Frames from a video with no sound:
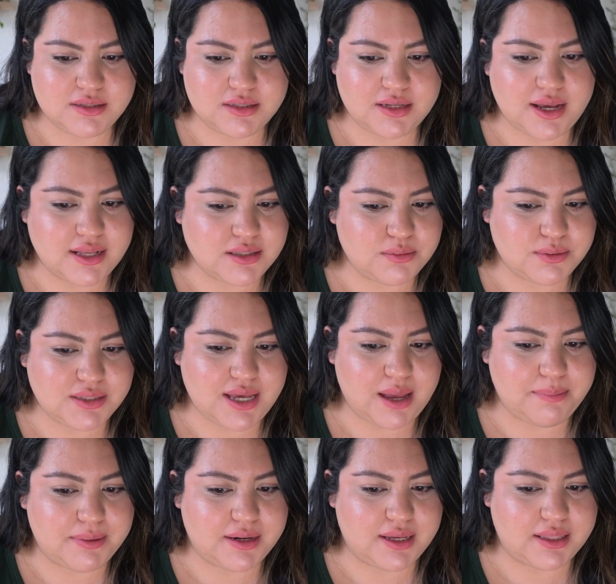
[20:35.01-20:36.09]
That's what's
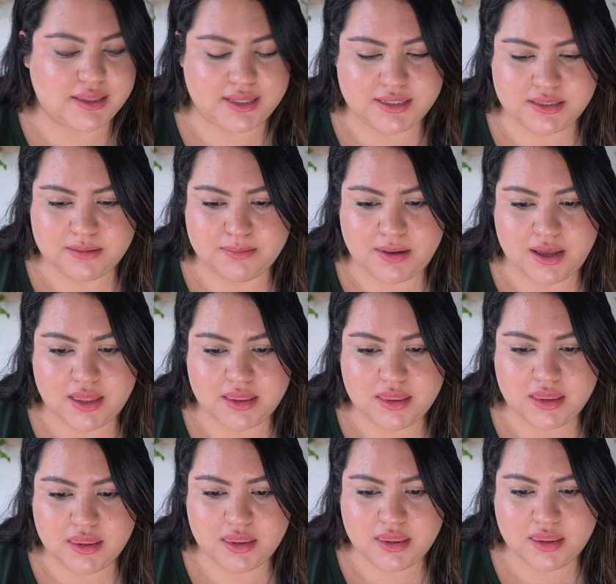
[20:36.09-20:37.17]
happening this
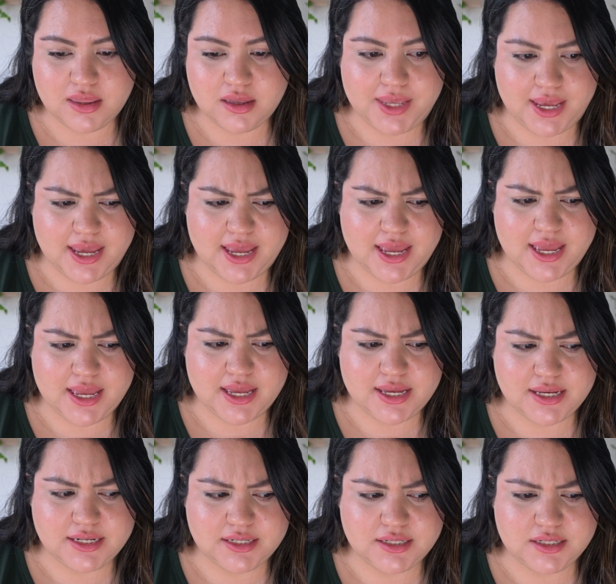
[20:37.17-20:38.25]
month.
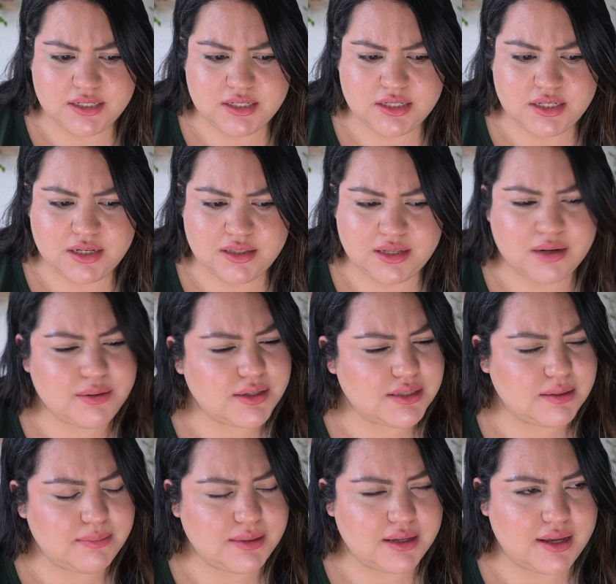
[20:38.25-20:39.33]
And there was
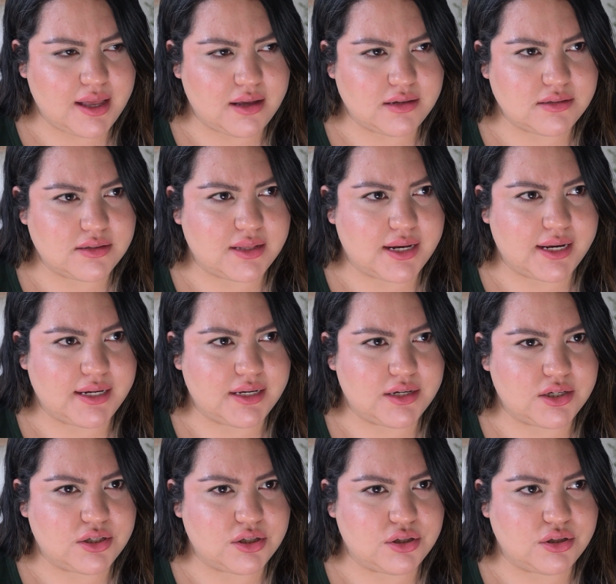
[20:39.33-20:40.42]
something else that I
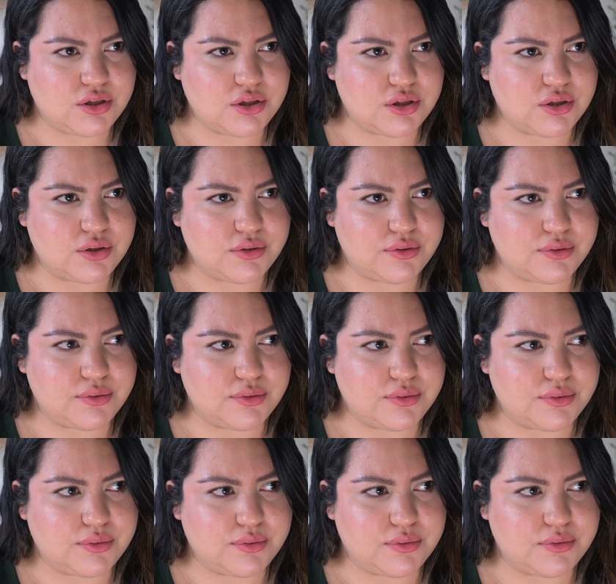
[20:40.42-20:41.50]
needed to
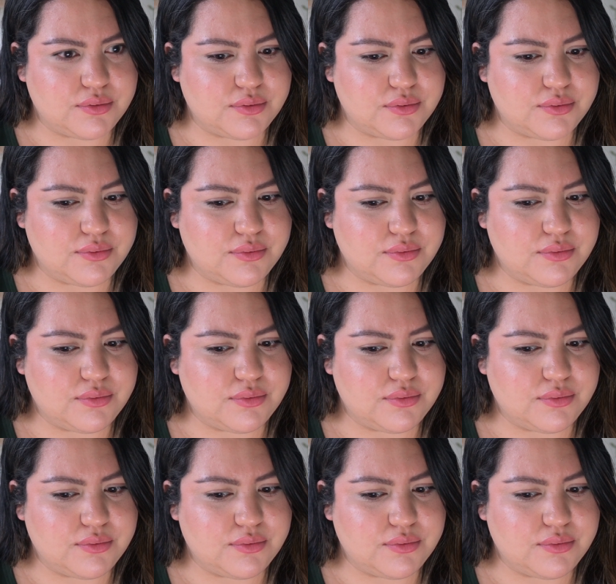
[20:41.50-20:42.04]
do.